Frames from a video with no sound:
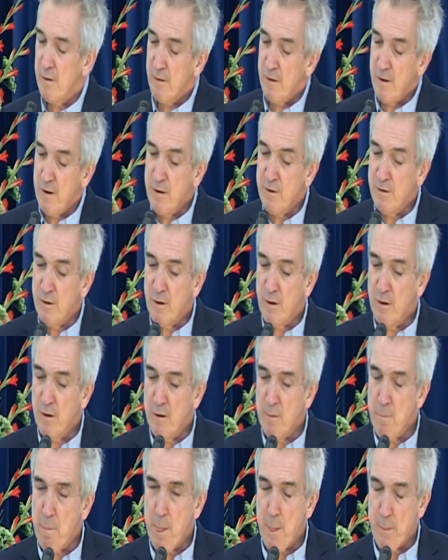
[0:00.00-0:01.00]
These
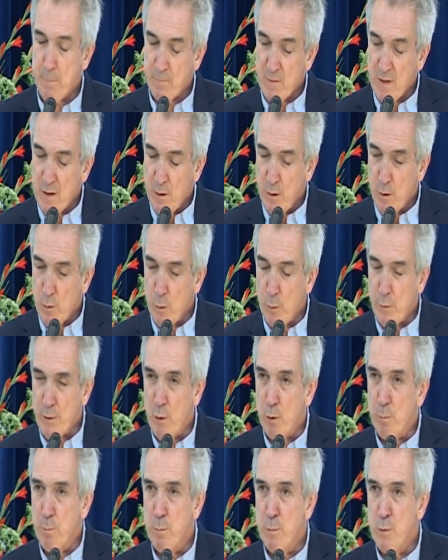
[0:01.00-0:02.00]
are what we
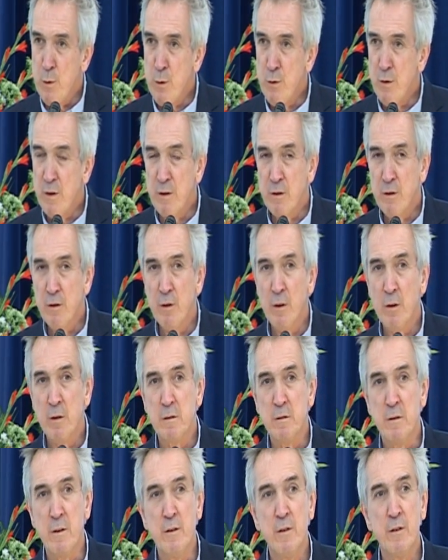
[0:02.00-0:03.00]
call mood
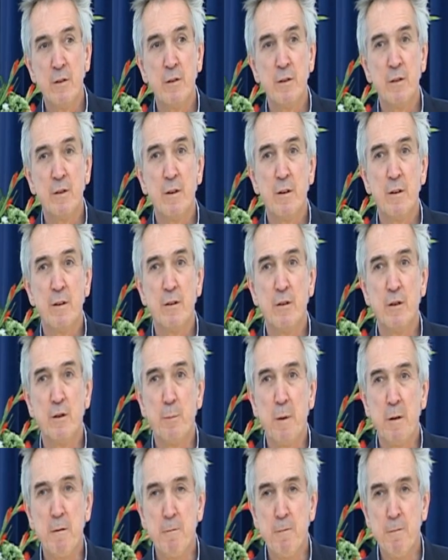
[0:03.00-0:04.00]
intolerance. This has
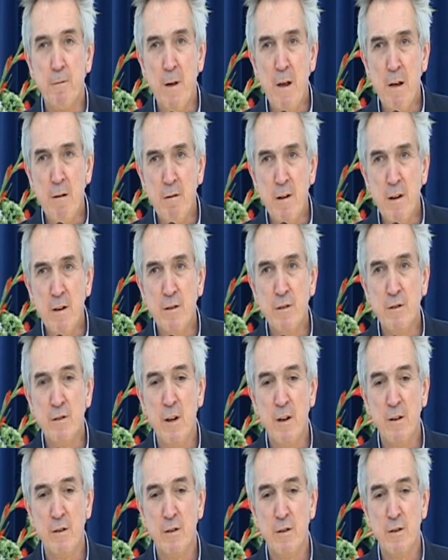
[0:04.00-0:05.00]
been very
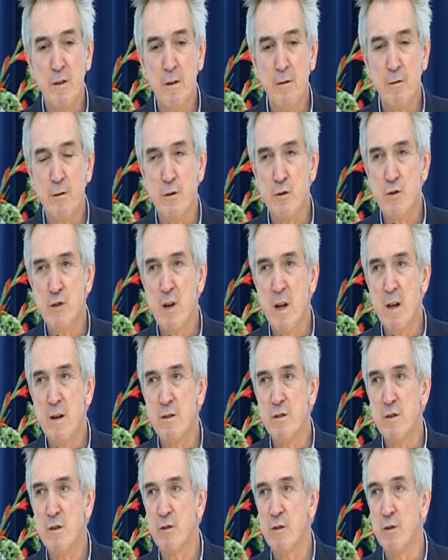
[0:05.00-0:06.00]
sensitive to
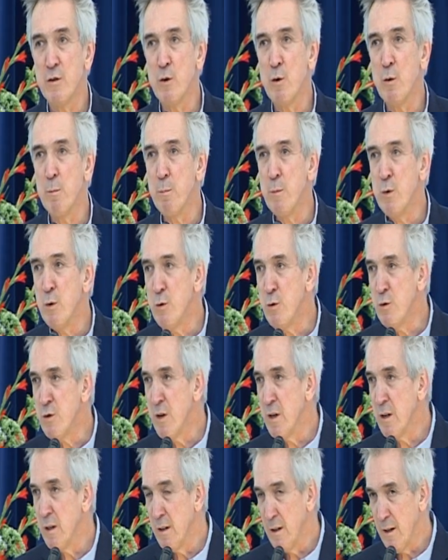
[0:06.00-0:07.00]
changes in your mood,
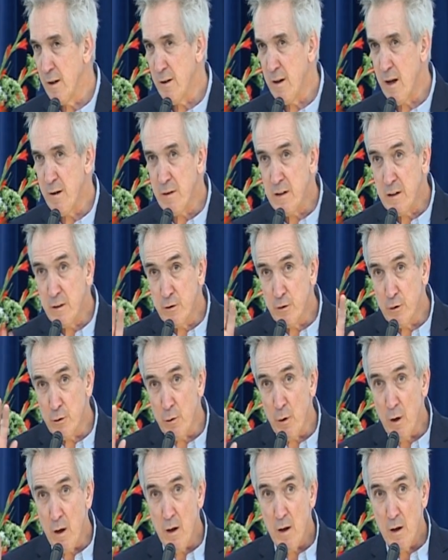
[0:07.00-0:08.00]
and having
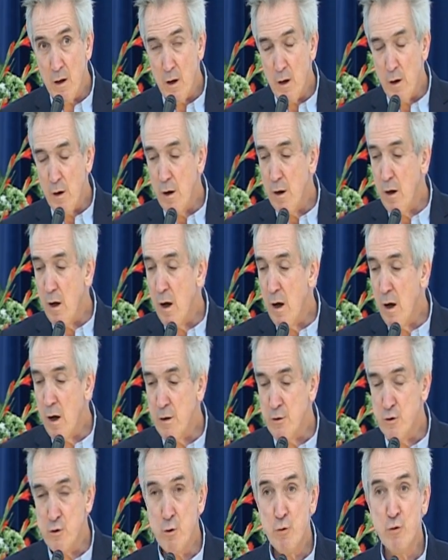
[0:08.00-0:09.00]
to
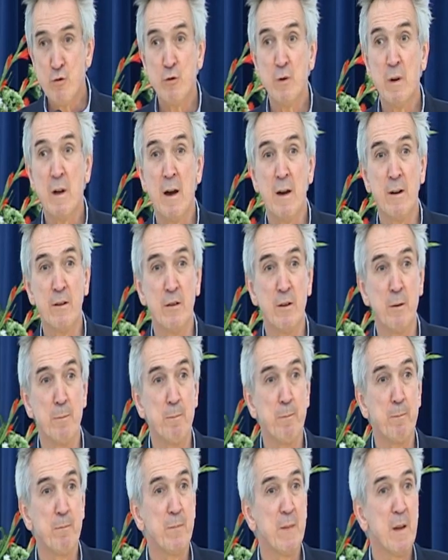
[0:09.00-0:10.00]
neutralize them.
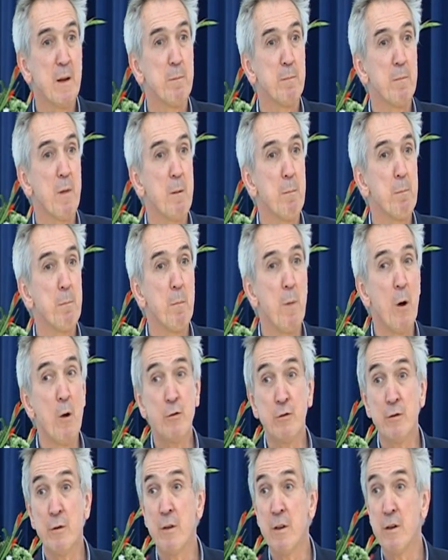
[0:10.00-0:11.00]

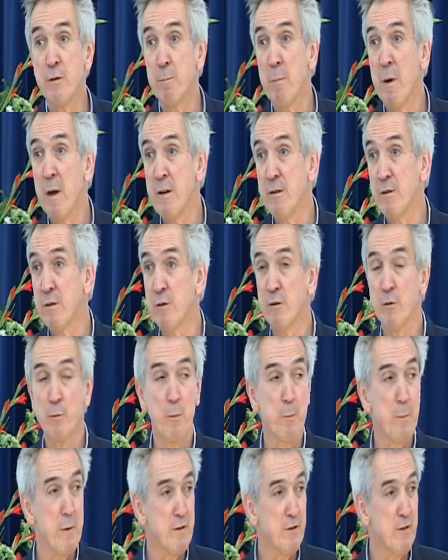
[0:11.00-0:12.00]
Most of these patients
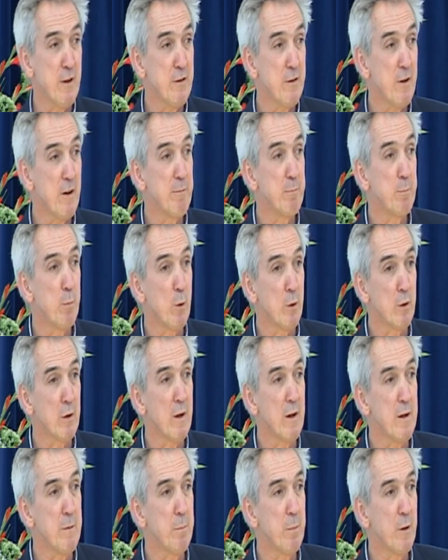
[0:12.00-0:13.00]
will be said to have
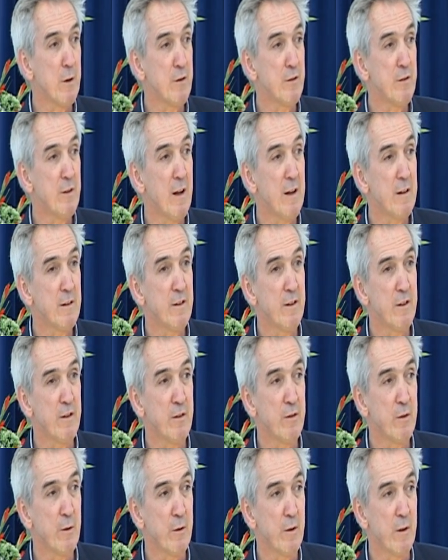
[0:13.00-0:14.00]
borderline personality
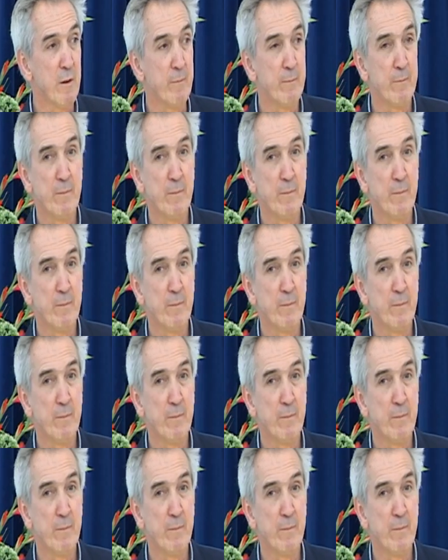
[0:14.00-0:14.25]
disorder.